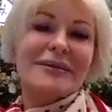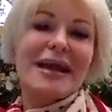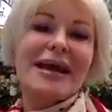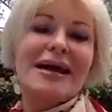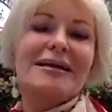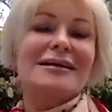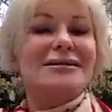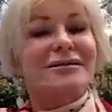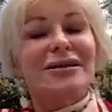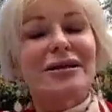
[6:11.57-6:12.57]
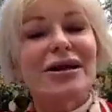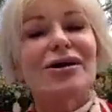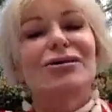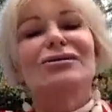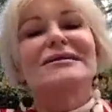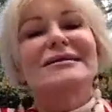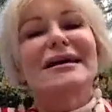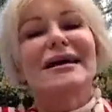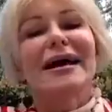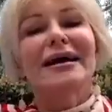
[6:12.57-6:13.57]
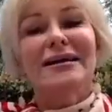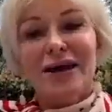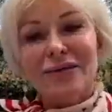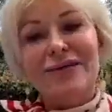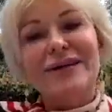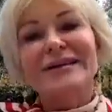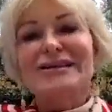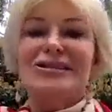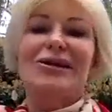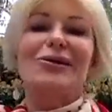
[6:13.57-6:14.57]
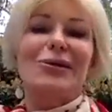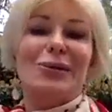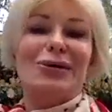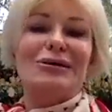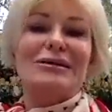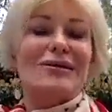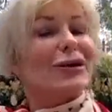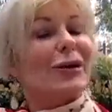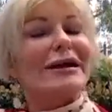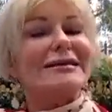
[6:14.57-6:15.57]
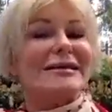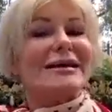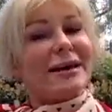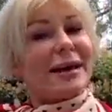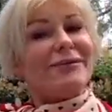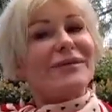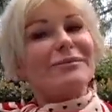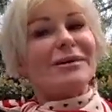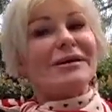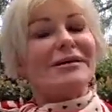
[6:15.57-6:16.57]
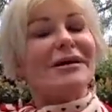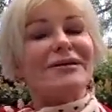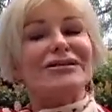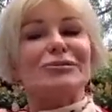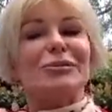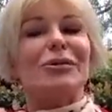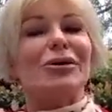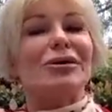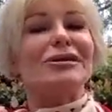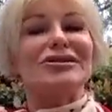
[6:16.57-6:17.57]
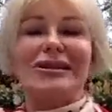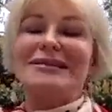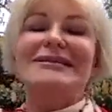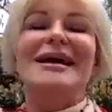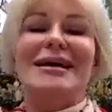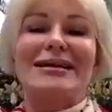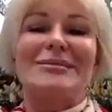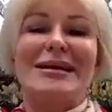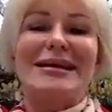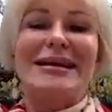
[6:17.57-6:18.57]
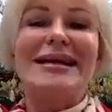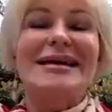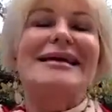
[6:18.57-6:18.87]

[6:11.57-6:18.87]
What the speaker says: And to close, I love to share the words of the great MVP of the Super Bowl, Jason Edelman.